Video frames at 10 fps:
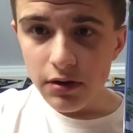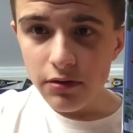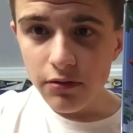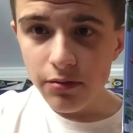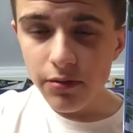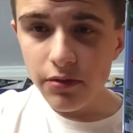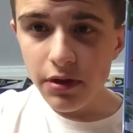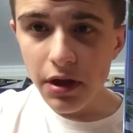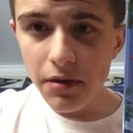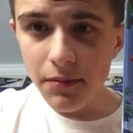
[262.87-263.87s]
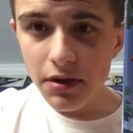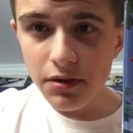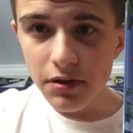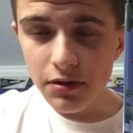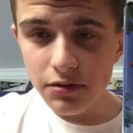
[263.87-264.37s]
through the
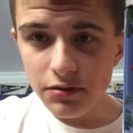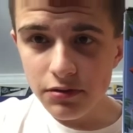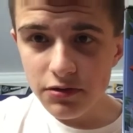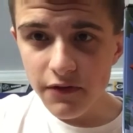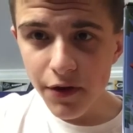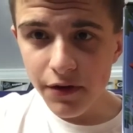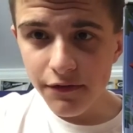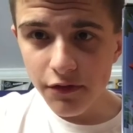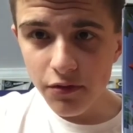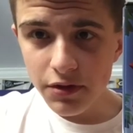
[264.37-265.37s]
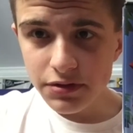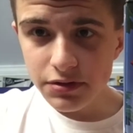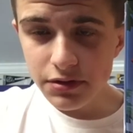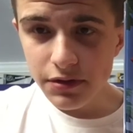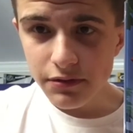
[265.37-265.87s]
animation, this looks very
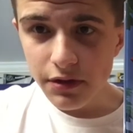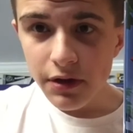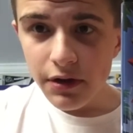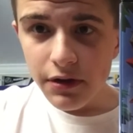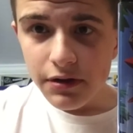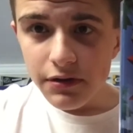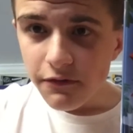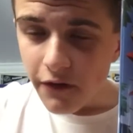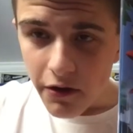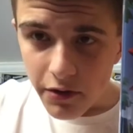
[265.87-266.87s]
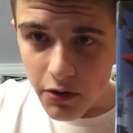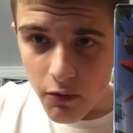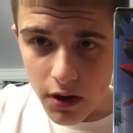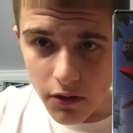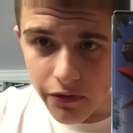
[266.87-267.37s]
fluent and very
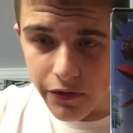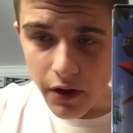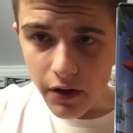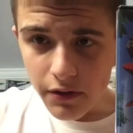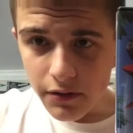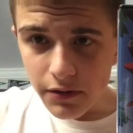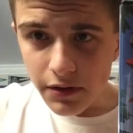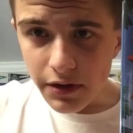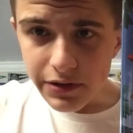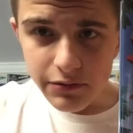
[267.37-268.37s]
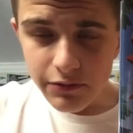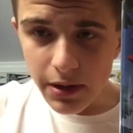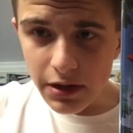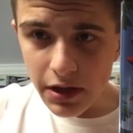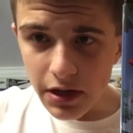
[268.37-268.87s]
well done
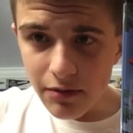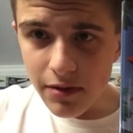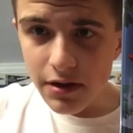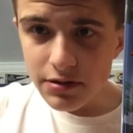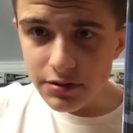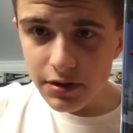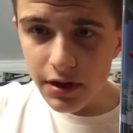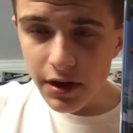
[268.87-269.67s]
by the animators,